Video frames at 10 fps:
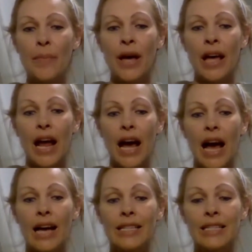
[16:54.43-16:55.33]
but
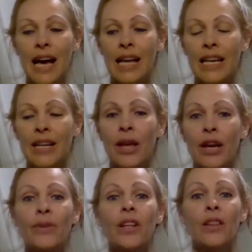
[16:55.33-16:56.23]
I decided,
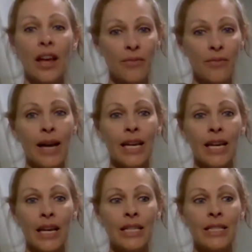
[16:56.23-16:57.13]
like with a lot of my
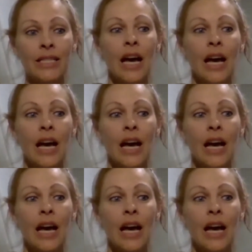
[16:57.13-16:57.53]
kids,